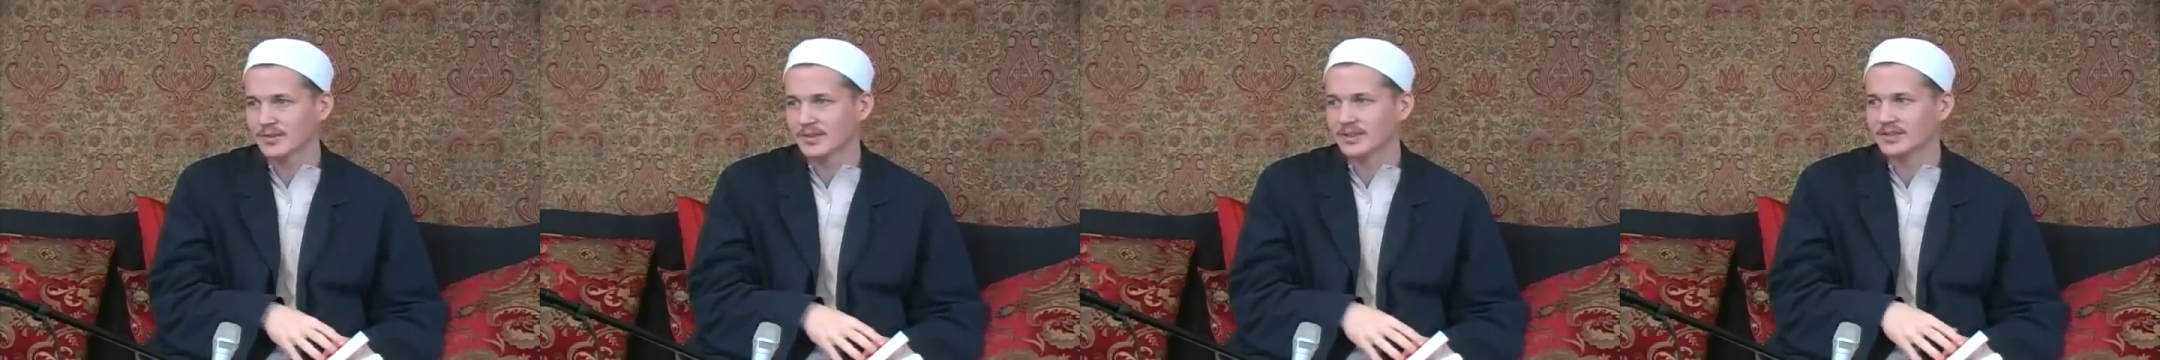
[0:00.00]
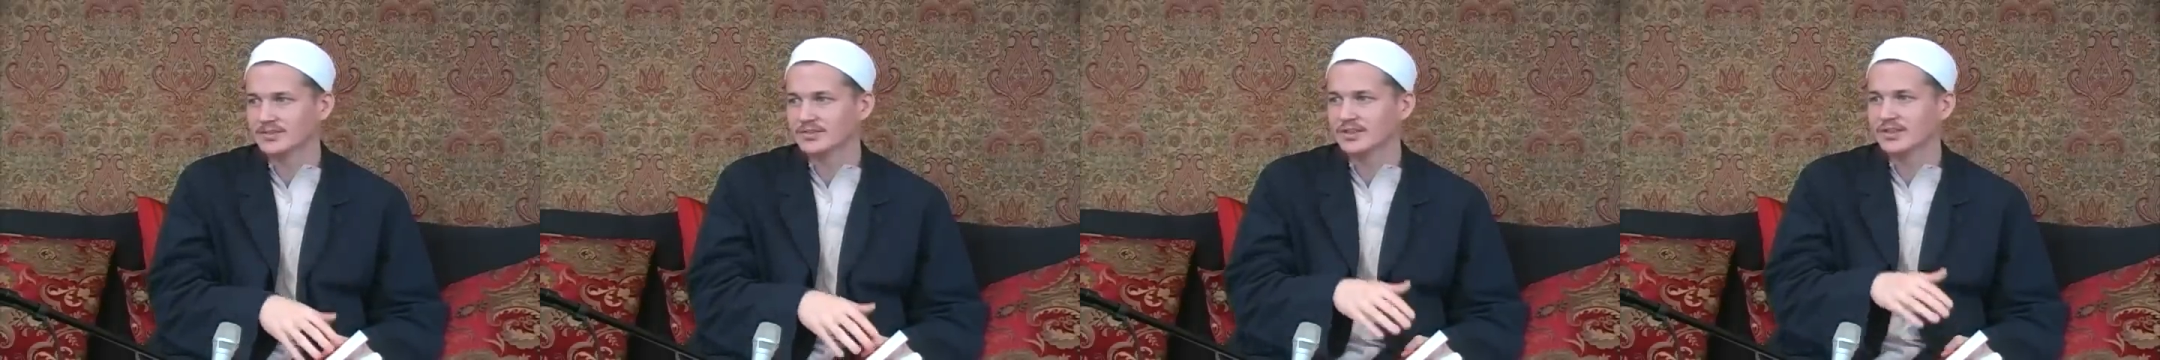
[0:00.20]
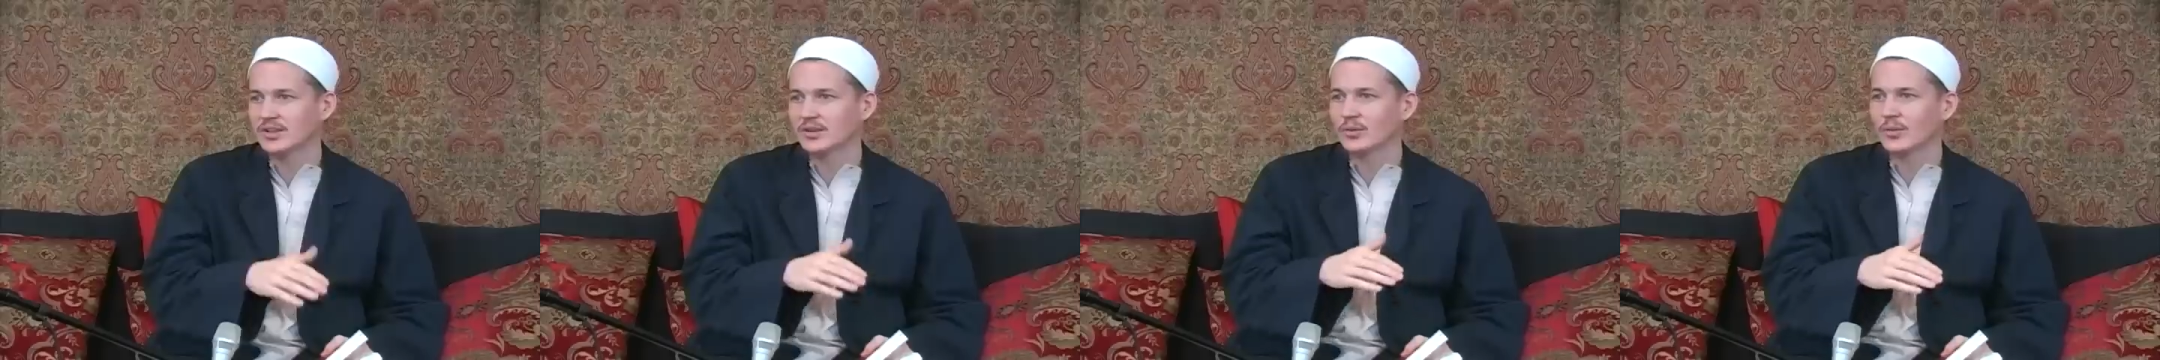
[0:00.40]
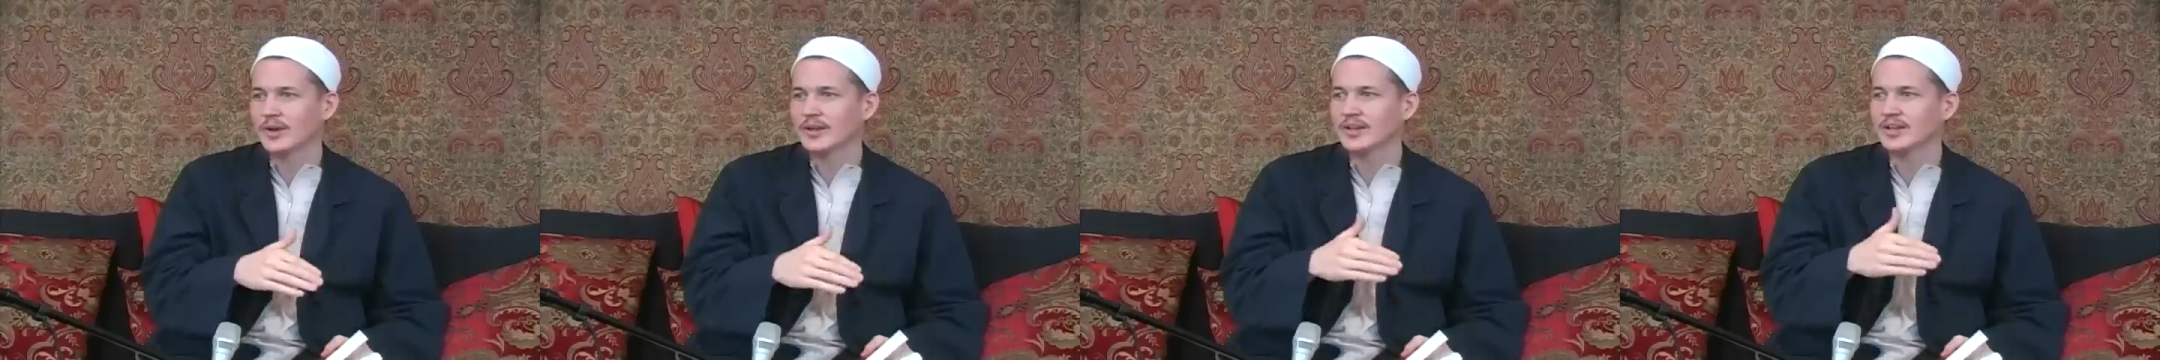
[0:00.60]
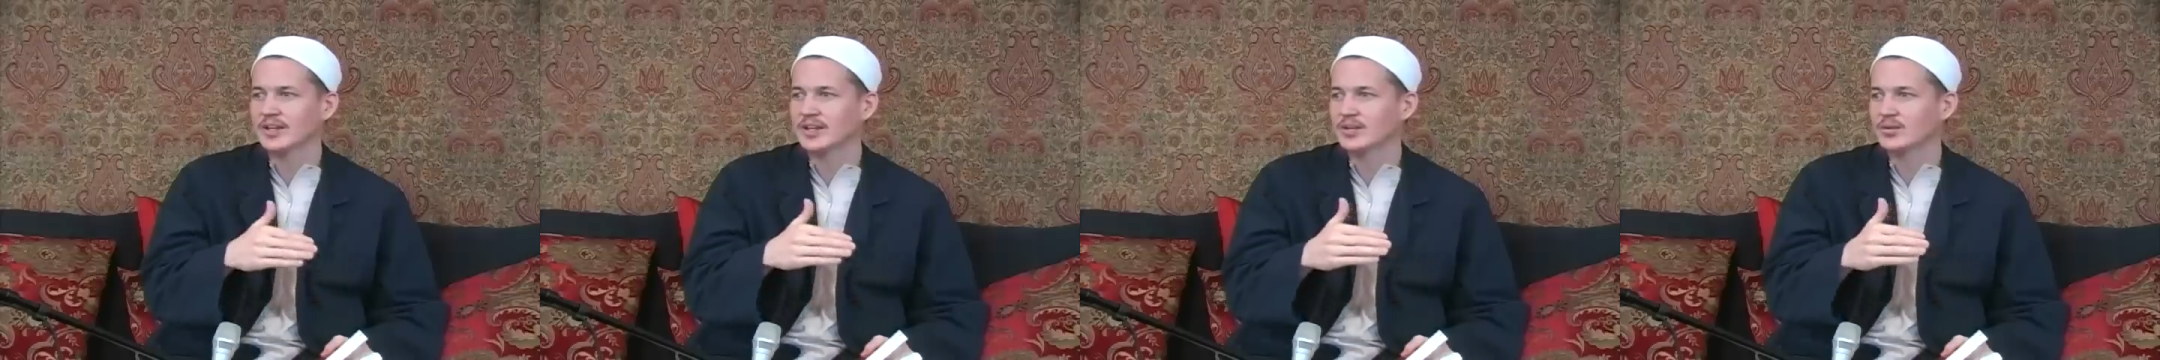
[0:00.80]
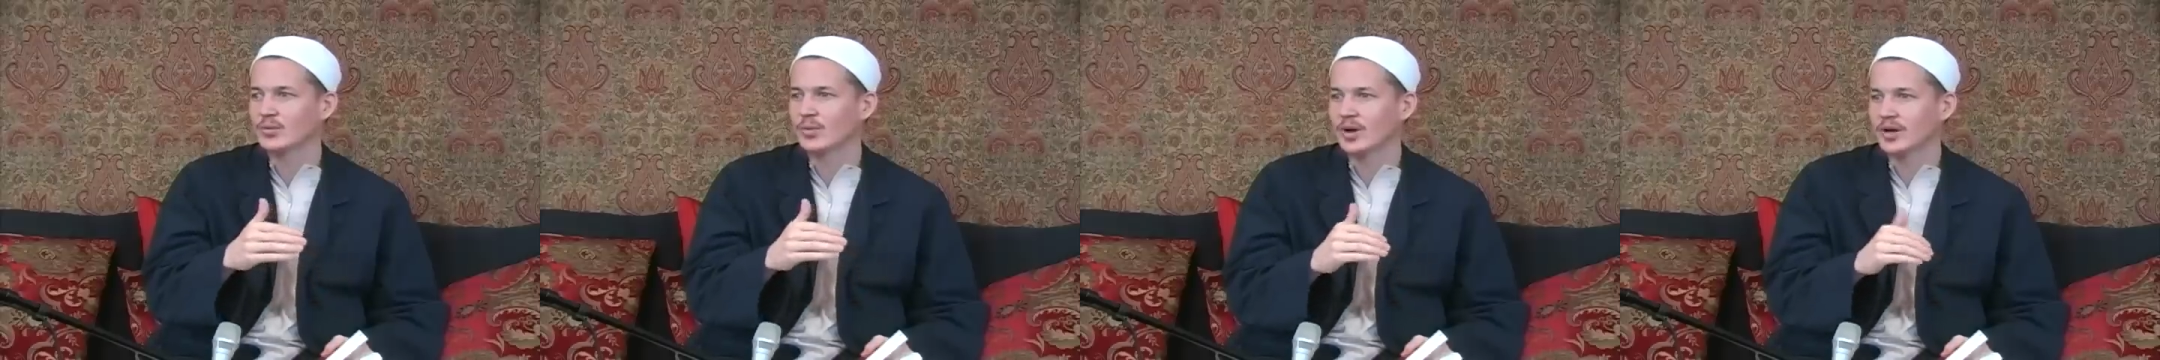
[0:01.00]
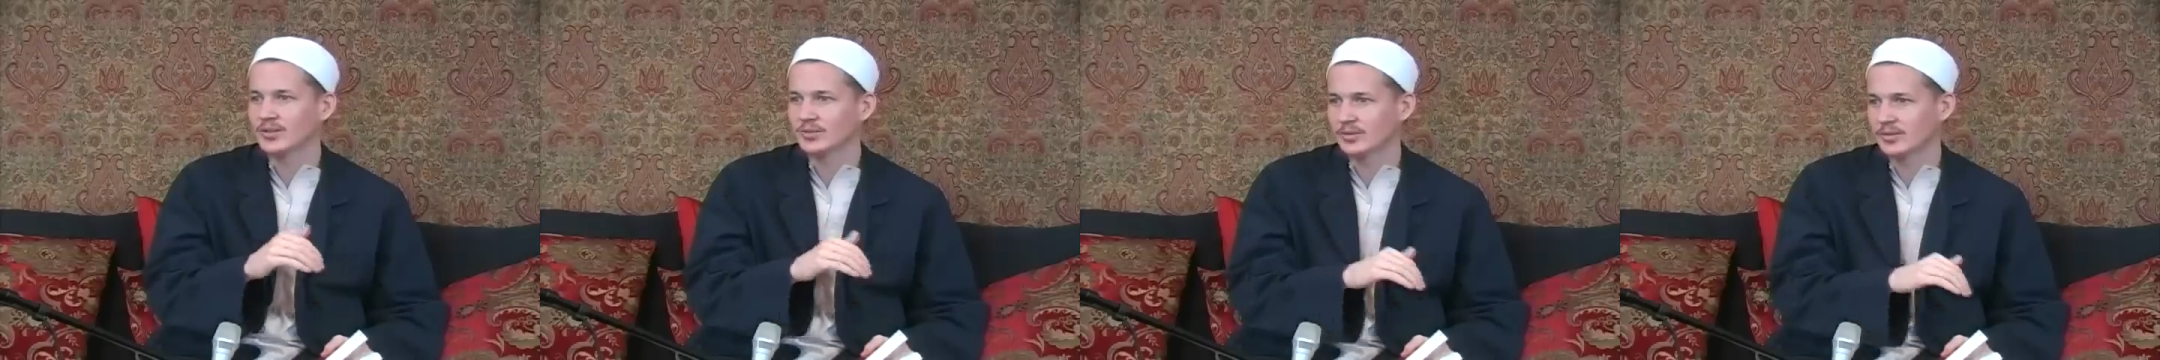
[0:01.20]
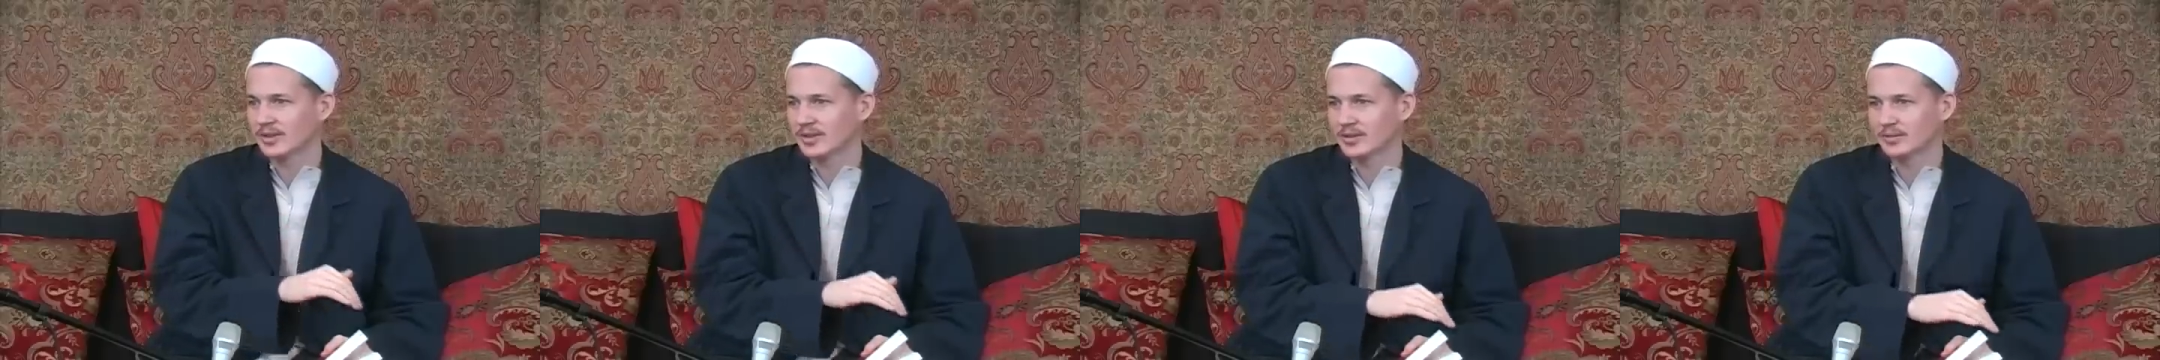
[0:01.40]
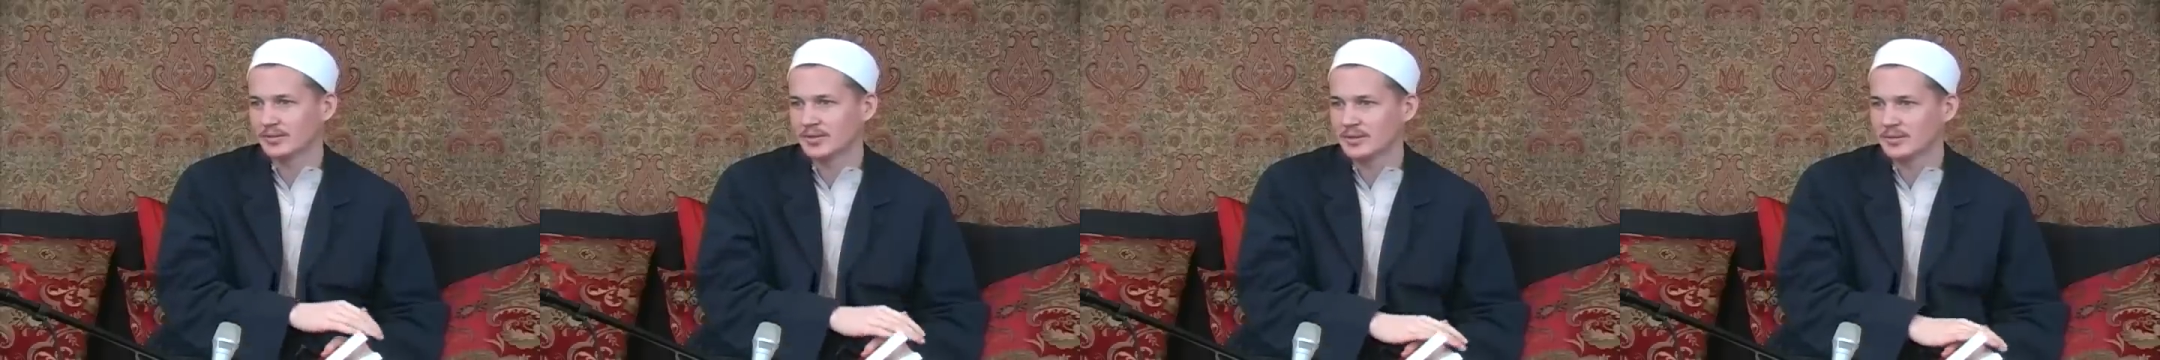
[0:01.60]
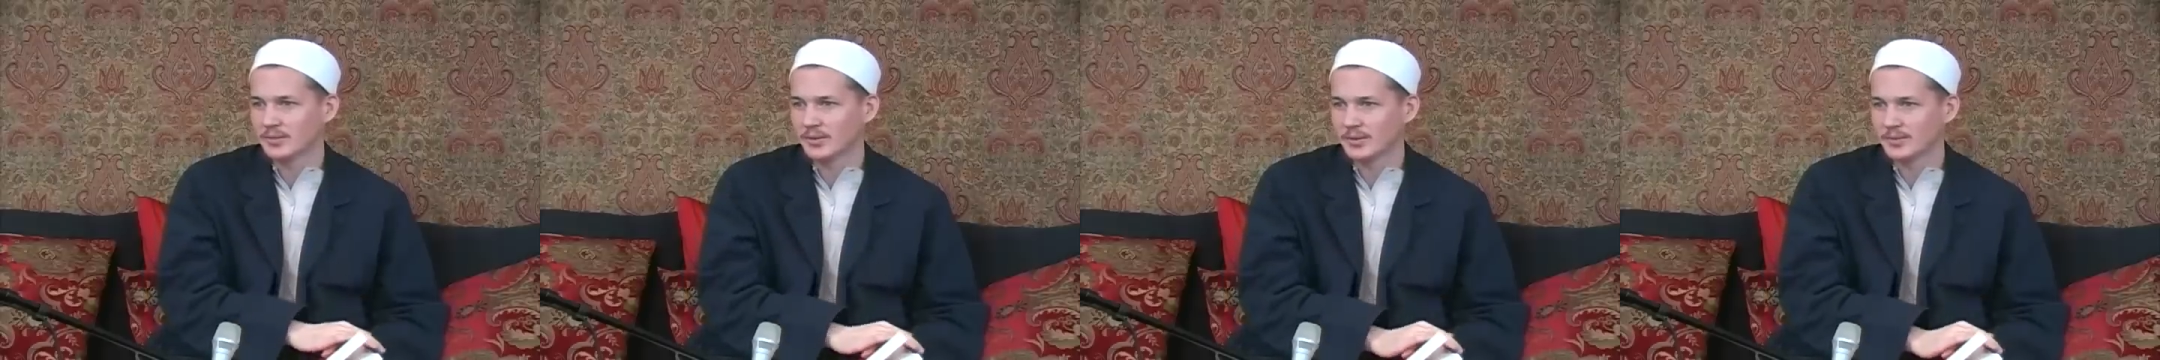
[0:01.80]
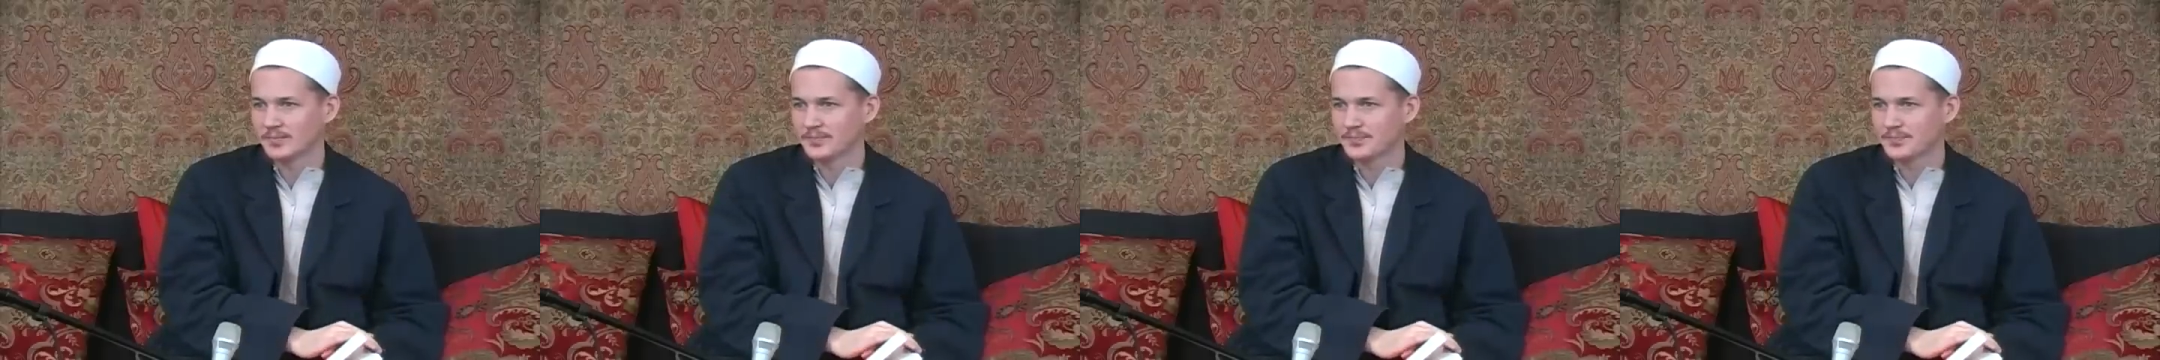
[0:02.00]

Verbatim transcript: and see the way that he was with other people